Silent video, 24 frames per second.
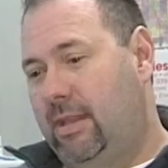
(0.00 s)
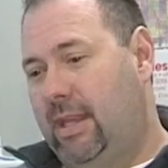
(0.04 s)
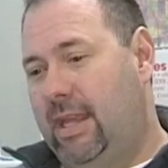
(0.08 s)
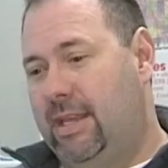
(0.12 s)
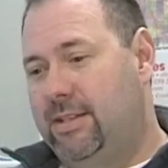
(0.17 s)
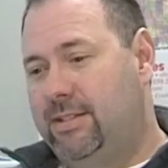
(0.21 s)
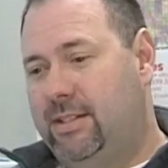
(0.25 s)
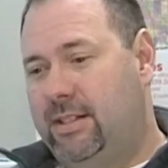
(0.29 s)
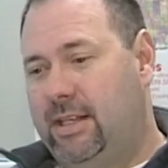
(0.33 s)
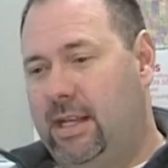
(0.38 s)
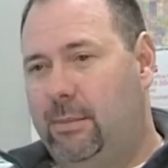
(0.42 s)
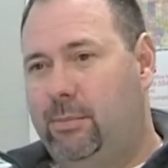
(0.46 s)

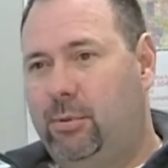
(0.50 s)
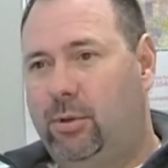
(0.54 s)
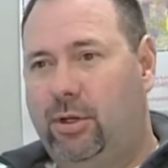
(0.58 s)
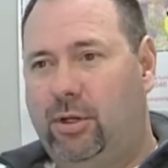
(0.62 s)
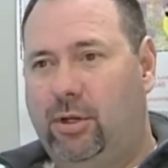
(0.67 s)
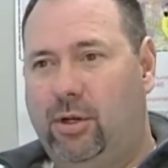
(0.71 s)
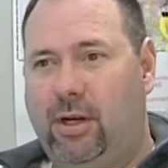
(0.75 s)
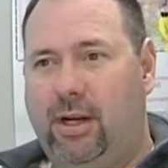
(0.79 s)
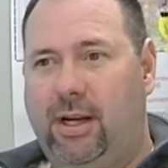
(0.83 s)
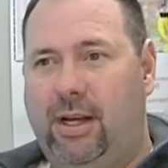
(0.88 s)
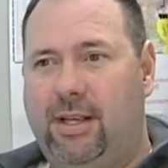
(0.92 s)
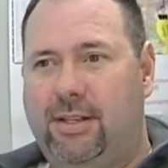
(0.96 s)
As the day
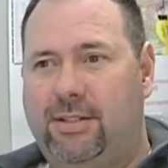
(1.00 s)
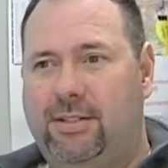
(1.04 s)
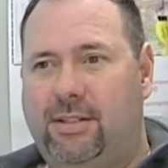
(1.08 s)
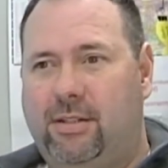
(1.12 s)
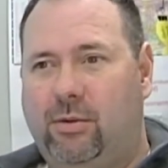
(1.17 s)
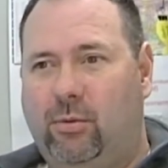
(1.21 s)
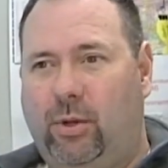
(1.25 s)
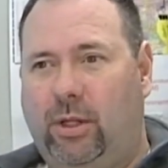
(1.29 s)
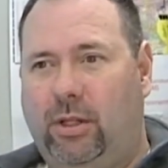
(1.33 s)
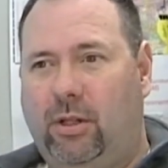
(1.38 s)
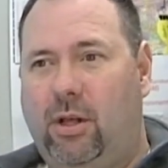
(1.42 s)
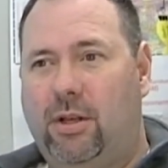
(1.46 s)

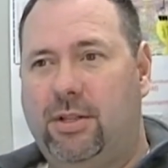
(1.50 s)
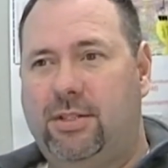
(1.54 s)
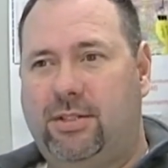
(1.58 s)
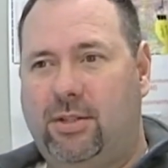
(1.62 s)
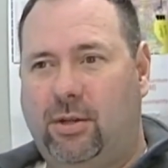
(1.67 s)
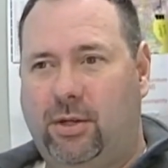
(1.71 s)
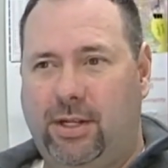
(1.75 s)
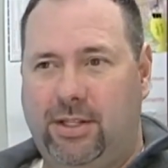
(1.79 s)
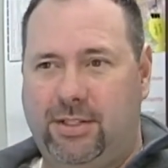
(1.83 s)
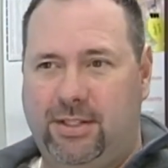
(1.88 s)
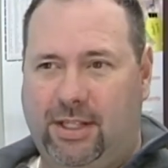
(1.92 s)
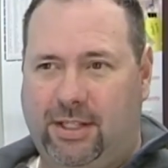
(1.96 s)
progressed, we lost
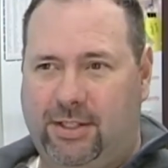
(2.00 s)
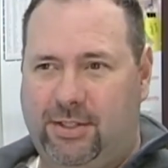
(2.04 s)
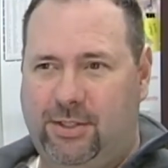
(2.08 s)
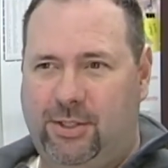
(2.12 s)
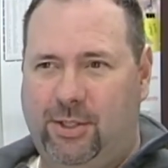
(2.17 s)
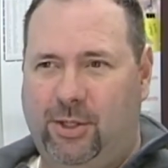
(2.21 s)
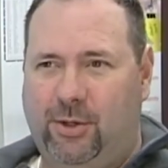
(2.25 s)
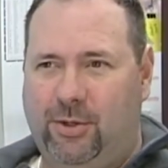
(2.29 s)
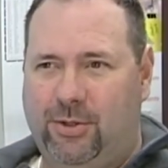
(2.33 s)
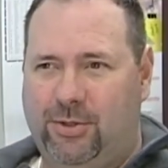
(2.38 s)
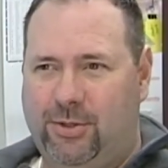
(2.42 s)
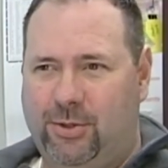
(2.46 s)
36
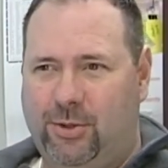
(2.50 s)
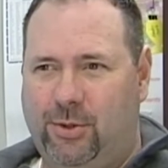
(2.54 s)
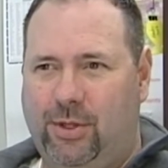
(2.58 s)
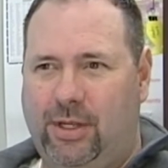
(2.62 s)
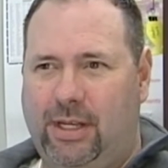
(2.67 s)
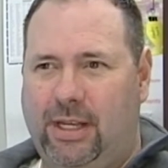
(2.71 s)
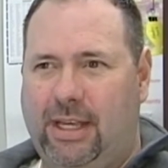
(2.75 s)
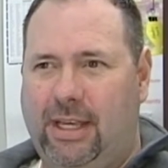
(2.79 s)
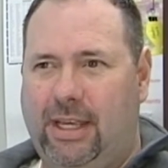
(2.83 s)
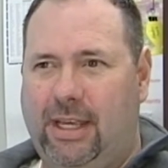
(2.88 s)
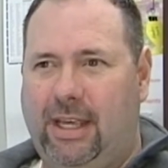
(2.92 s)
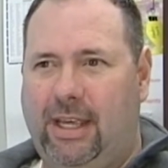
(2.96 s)
students through the
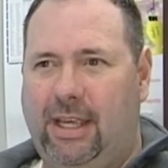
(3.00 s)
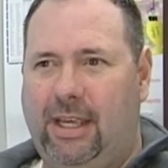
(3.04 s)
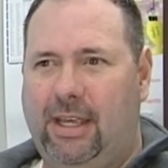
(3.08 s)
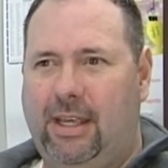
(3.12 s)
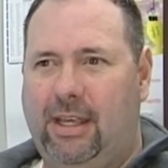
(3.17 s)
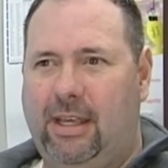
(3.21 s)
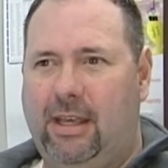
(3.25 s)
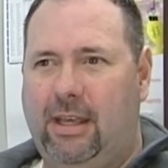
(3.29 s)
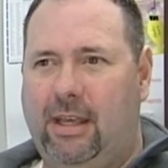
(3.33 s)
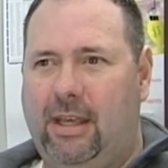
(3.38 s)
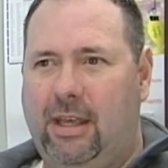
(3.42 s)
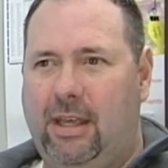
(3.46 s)
day
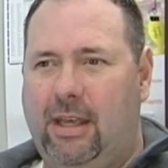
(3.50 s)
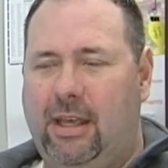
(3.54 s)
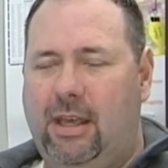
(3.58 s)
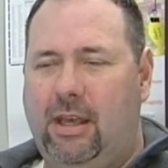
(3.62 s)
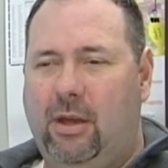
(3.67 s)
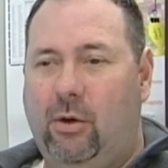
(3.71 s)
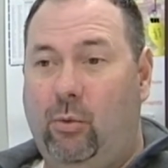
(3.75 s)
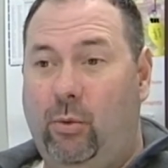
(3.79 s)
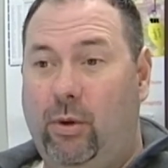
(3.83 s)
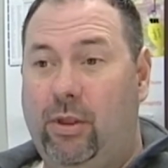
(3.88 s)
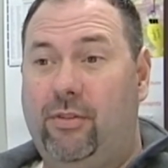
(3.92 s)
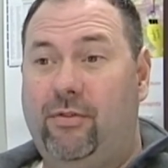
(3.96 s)

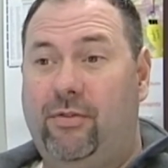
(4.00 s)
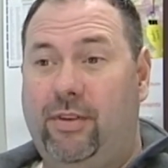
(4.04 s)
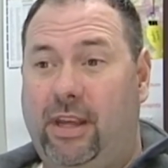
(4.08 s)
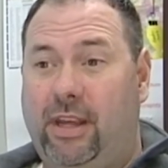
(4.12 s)
with